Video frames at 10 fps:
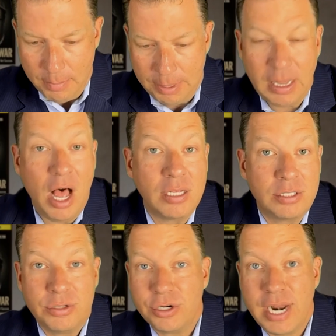But
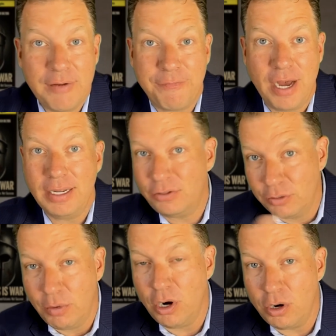lawsuits are not fun. And
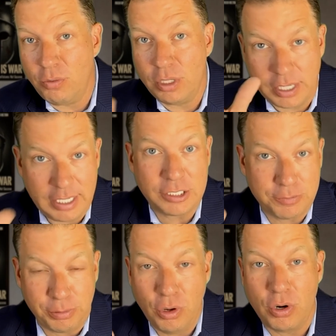tomorrow we're going to
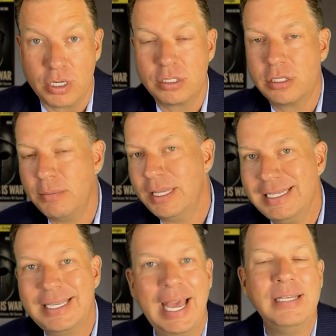explore some of
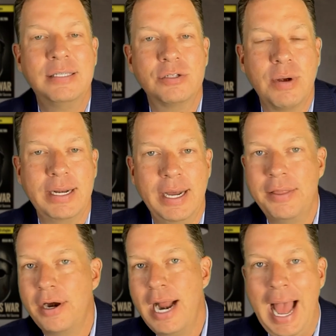these cases right
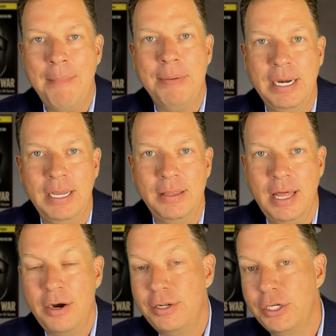now that are happening
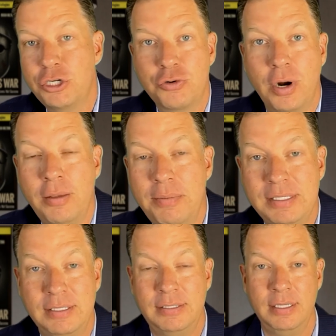that are destroying
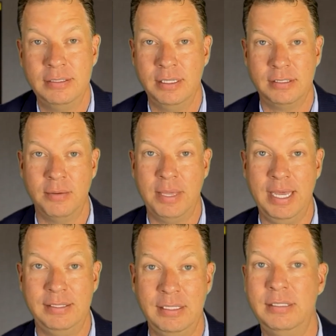businesses, in some
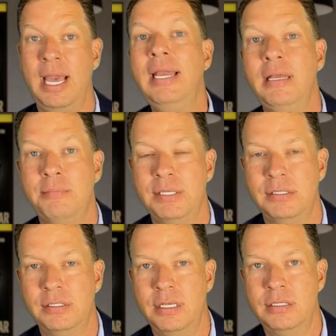cases gaining
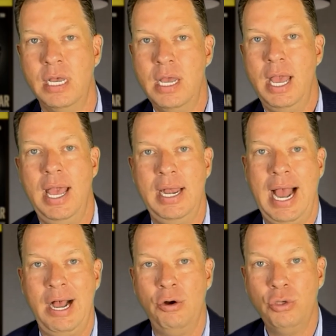businesses, and
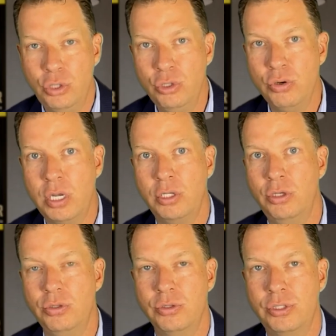how you can
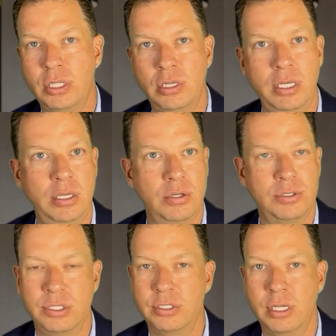use the
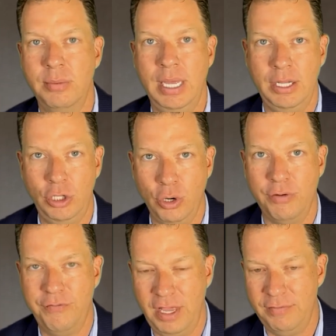legal system in
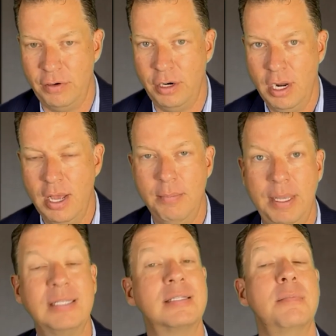your favor,
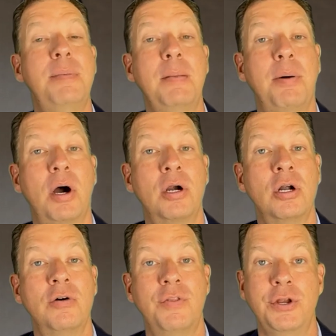because it's a big
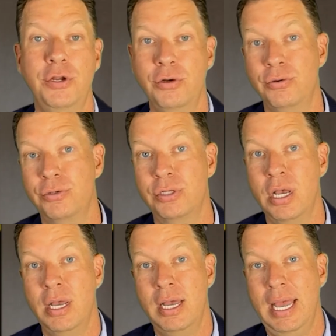part of the
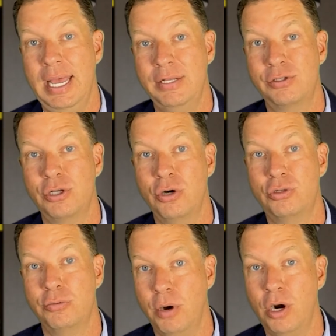news. And
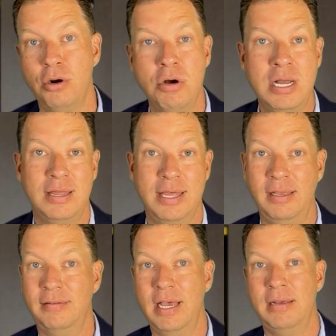so tomorrow,
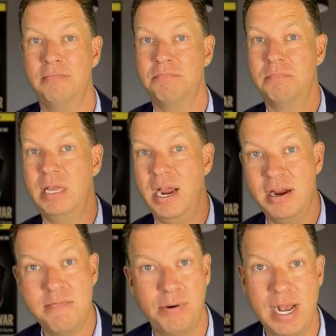things like
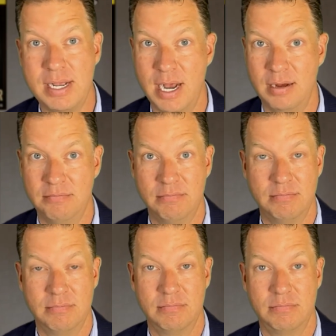Gary Brecka,
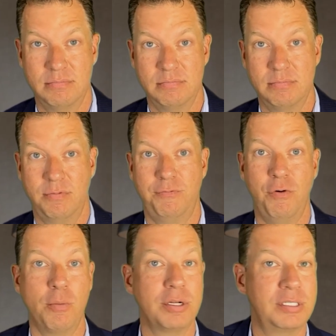
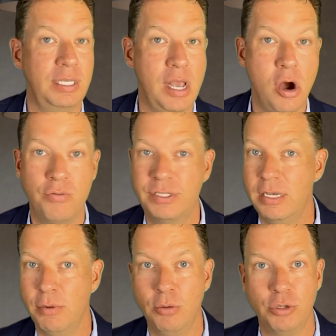former CEO of
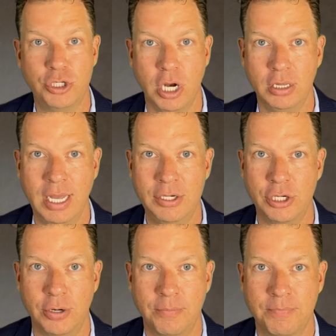T-Mobile, John
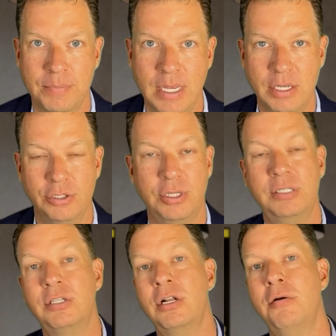Ledger. So
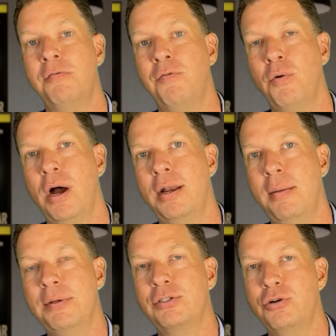this isn't an
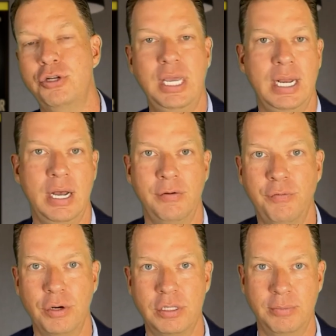episode you cannot
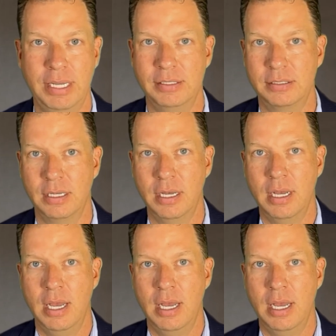afford to miss.